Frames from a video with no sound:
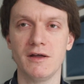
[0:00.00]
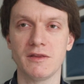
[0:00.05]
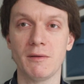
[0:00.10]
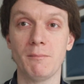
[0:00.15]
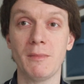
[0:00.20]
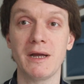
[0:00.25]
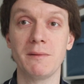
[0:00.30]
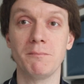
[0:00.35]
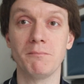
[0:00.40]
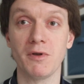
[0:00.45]

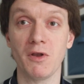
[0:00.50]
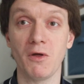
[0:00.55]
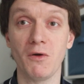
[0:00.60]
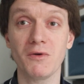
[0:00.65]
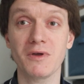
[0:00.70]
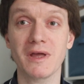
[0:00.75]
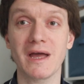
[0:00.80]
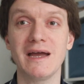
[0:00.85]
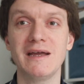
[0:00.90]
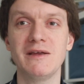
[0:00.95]
main
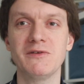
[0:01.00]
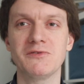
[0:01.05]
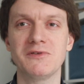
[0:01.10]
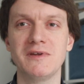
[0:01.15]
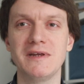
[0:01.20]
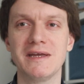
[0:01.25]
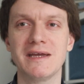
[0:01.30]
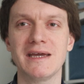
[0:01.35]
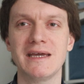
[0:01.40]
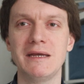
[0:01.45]
blog,
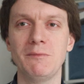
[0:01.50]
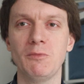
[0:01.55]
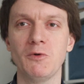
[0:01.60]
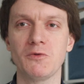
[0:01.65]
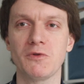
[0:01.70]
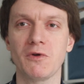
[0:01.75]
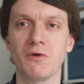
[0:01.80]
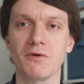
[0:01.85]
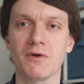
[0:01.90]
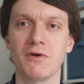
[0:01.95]

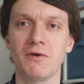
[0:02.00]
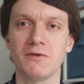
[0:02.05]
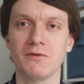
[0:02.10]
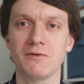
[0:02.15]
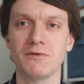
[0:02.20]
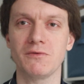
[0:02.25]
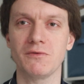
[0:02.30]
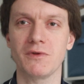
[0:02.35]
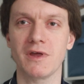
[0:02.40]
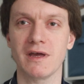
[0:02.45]

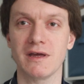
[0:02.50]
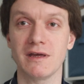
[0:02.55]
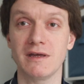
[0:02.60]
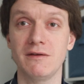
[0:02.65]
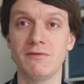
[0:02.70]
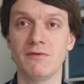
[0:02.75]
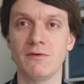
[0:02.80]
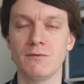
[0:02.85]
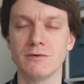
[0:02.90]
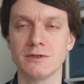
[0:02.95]

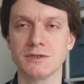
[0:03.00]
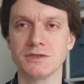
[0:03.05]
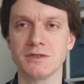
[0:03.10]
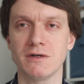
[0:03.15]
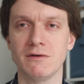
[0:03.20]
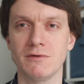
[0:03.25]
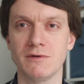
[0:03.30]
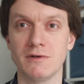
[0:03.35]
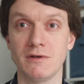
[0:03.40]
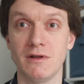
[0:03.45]
ackeyboard.co.uk, for which
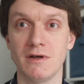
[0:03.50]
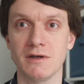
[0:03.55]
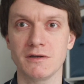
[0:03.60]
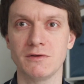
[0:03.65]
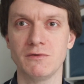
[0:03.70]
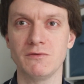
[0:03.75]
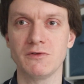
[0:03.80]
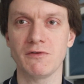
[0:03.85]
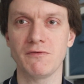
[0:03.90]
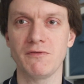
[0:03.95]
I would
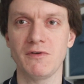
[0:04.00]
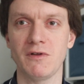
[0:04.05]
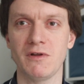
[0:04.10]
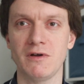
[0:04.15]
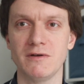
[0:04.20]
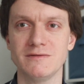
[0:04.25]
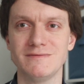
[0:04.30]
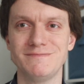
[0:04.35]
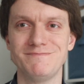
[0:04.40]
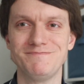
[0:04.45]
like you to
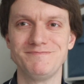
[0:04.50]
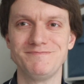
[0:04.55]
follow.